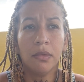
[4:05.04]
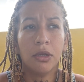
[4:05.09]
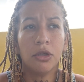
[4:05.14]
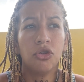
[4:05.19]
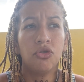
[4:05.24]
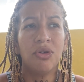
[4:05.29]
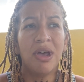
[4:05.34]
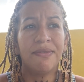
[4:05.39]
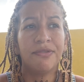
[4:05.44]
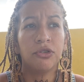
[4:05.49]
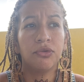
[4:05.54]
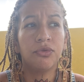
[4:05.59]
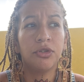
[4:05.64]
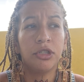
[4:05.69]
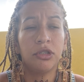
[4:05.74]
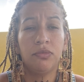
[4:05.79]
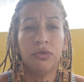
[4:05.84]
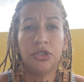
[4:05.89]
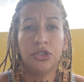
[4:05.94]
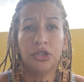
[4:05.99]
you have to
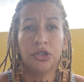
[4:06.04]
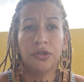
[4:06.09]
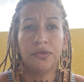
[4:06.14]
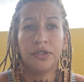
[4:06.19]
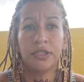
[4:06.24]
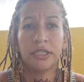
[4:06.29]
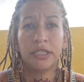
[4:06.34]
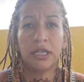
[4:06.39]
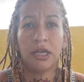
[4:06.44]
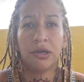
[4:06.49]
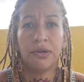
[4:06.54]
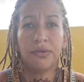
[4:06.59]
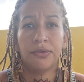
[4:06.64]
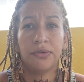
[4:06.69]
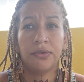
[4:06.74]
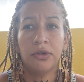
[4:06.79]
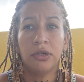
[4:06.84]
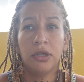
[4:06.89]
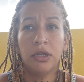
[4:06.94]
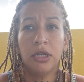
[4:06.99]
really reserve yourself.
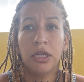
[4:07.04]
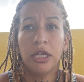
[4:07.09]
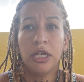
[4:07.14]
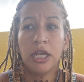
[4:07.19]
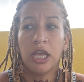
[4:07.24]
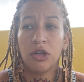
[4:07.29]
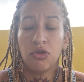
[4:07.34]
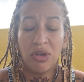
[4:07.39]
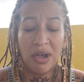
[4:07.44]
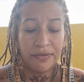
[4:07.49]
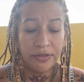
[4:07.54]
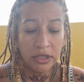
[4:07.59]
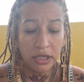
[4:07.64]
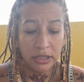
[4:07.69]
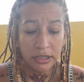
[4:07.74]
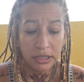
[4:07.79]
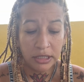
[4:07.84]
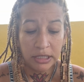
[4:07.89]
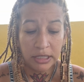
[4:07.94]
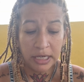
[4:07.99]
And you have to
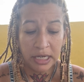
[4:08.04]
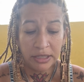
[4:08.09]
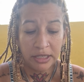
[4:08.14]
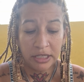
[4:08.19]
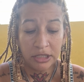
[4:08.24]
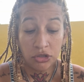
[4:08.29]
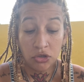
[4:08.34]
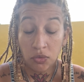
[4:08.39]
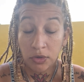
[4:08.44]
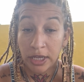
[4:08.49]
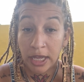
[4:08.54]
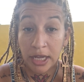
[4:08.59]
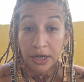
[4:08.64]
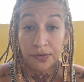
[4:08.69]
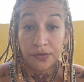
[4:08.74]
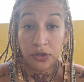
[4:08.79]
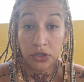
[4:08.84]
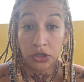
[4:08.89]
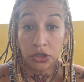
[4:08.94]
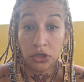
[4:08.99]
understand that it's okay
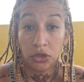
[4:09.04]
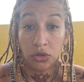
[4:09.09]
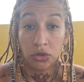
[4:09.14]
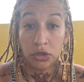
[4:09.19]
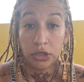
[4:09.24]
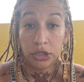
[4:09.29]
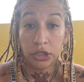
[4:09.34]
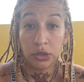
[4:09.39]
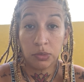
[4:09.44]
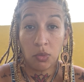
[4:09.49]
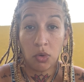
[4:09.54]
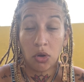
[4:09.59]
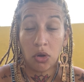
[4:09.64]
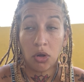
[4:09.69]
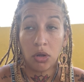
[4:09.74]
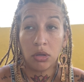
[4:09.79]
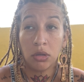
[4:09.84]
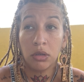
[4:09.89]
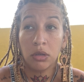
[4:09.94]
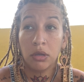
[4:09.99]
if your circle is
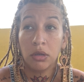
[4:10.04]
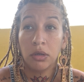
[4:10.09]
small.